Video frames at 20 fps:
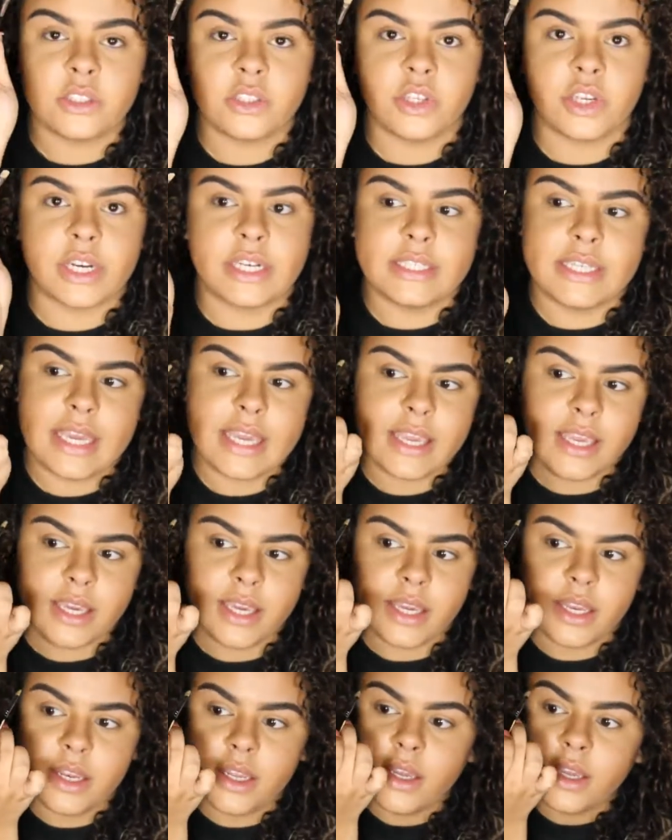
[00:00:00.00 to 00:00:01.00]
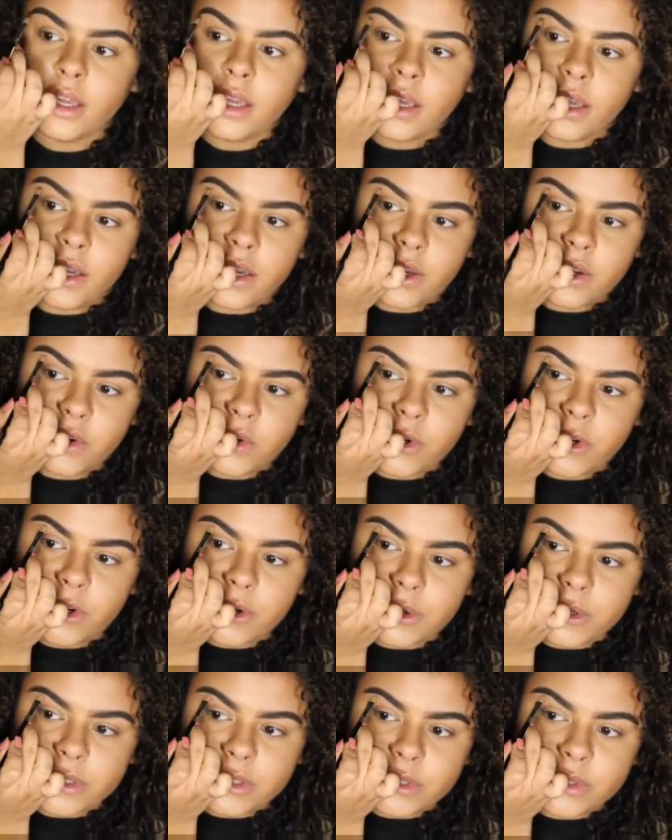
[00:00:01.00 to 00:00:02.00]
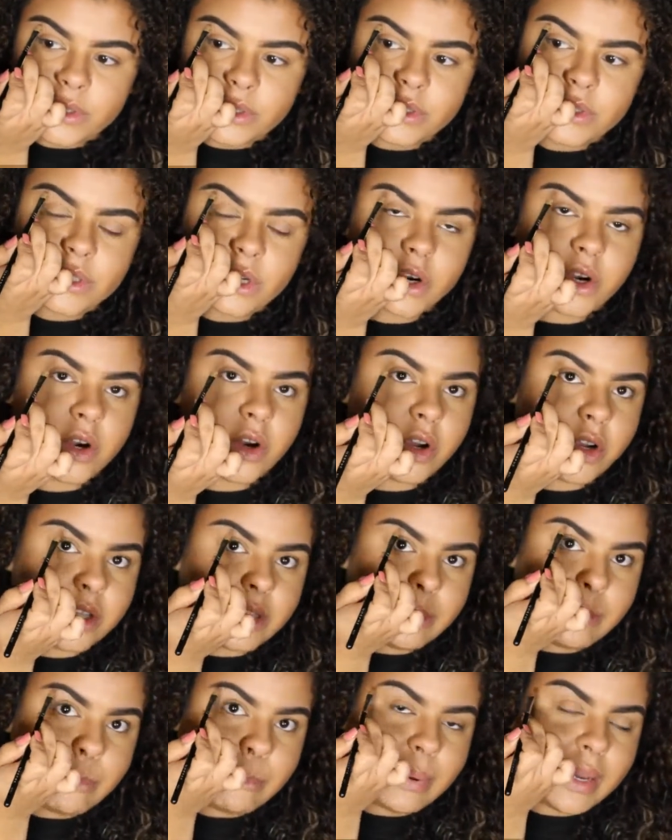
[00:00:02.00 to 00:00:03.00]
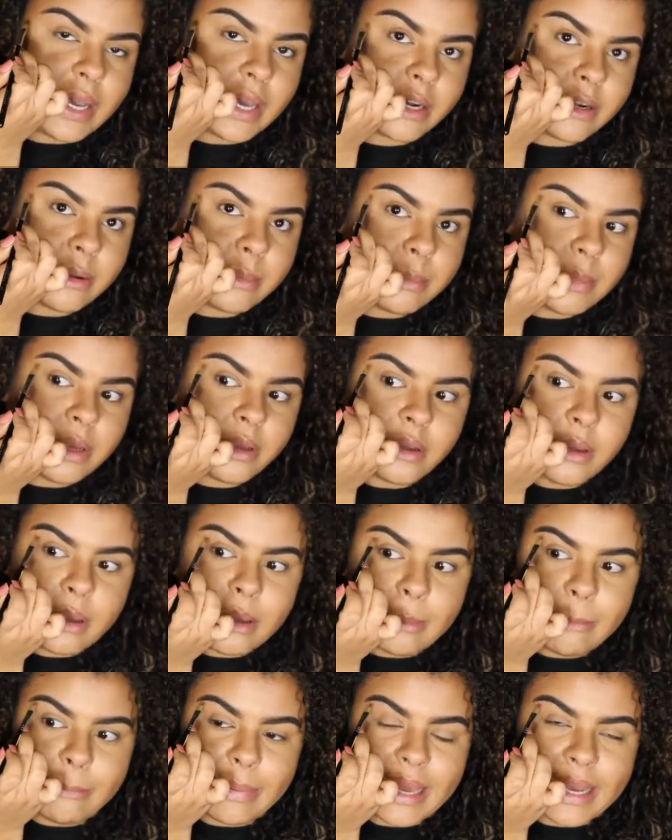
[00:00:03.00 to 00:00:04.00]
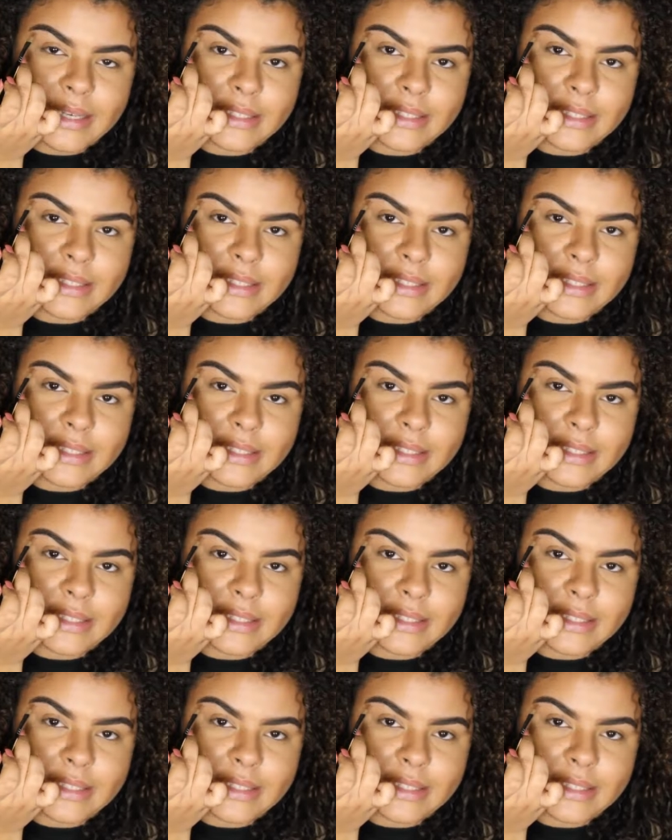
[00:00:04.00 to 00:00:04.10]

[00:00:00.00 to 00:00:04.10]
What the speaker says: Okay, so you're going to take it and you're going to start on the bottom,